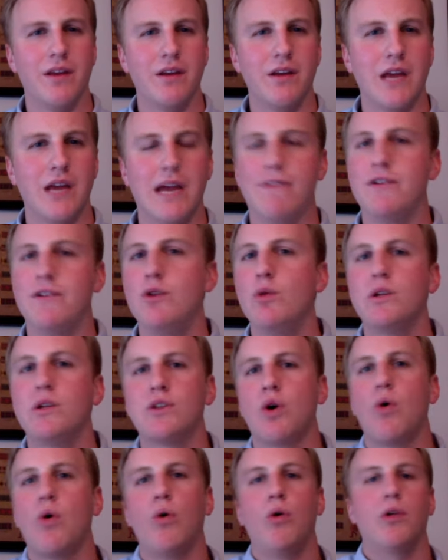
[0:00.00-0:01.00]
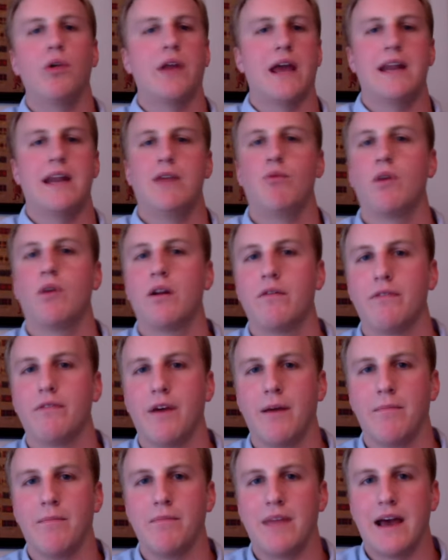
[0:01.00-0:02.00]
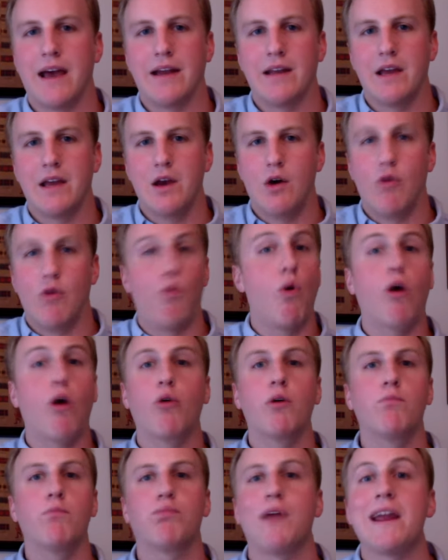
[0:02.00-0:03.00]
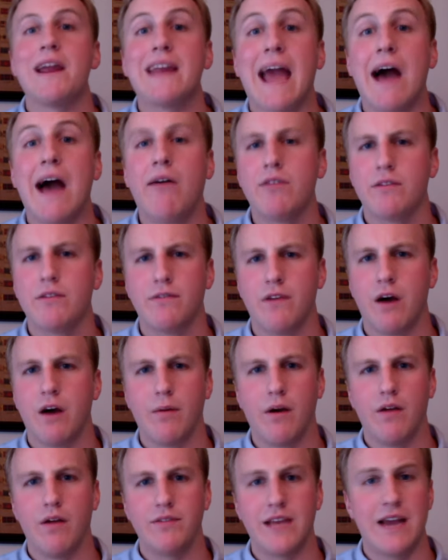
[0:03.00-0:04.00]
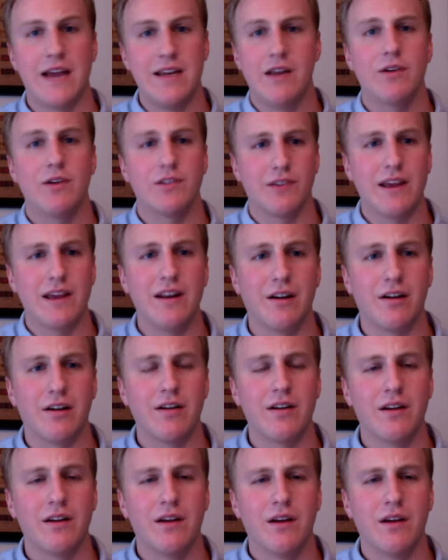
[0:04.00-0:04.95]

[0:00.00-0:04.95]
If you had told any one of them that war would break out 10 years later,